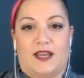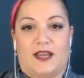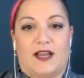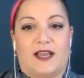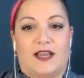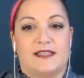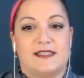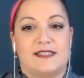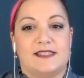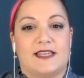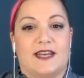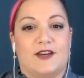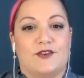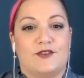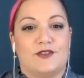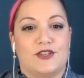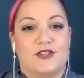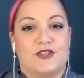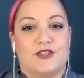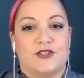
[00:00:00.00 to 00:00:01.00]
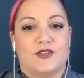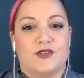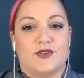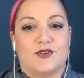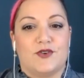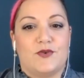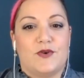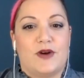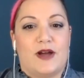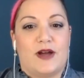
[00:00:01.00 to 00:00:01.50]
I had set out to
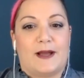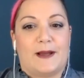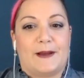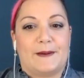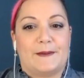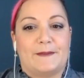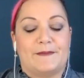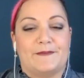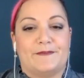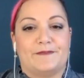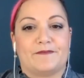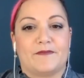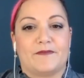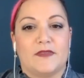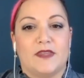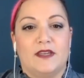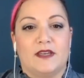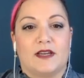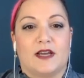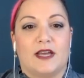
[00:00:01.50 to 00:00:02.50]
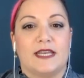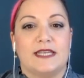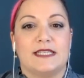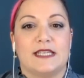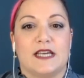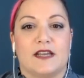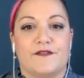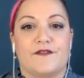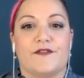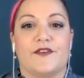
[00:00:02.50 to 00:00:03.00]
do kind of
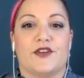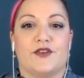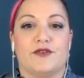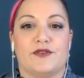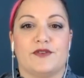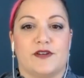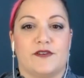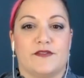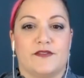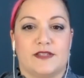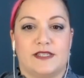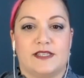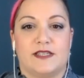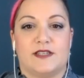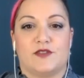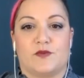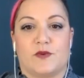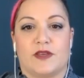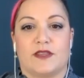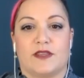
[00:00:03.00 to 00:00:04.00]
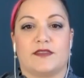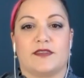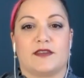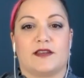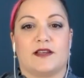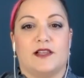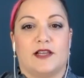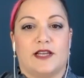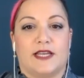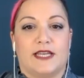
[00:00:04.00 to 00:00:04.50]
done for you services with
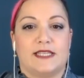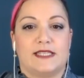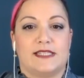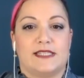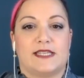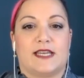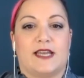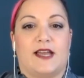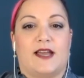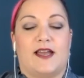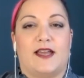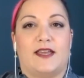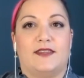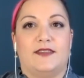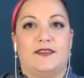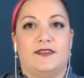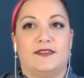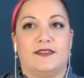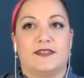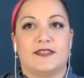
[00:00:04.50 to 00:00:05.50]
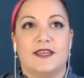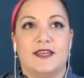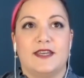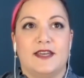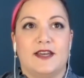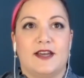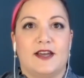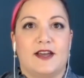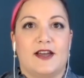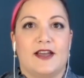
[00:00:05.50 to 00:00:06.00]
clients, and
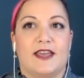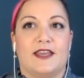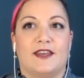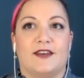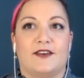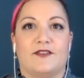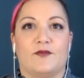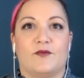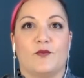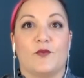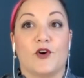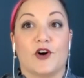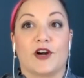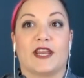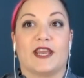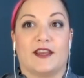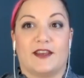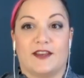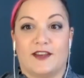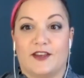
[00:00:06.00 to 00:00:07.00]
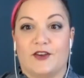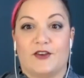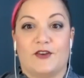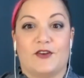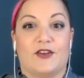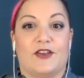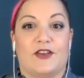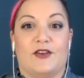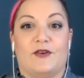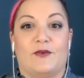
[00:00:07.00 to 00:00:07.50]
in working
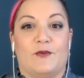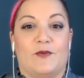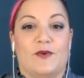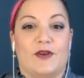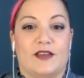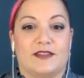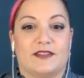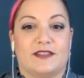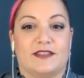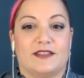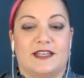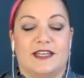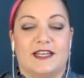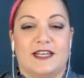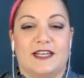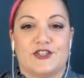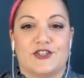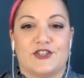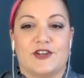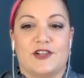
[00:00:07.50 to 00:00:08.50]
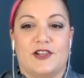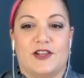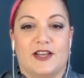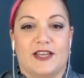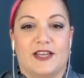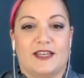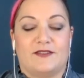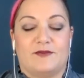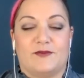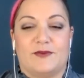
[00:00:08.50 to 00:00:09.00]
with an initial
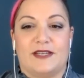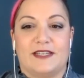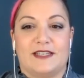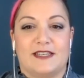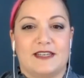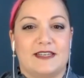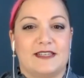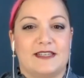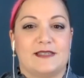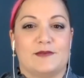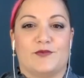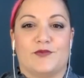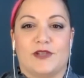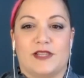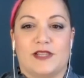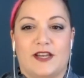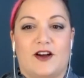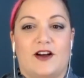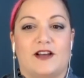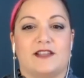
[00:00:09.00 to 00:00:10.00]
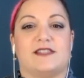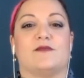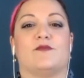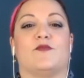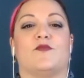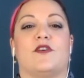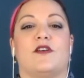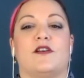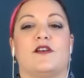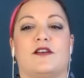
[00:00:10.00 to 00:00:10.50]
client, we did some really awesome
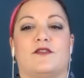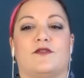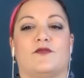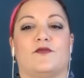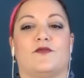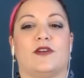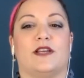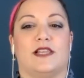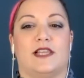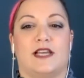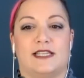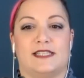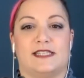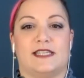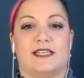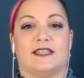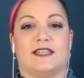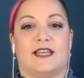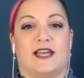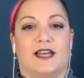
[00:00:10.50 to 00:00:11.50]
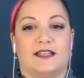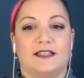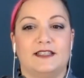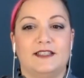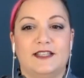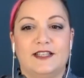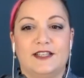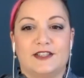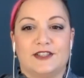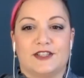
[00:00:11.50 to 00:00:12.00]
work, realizing that
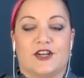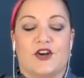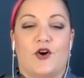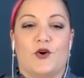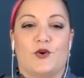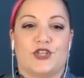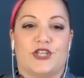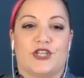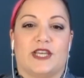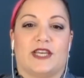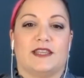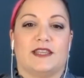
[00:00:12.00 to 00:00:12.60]
the coaching and the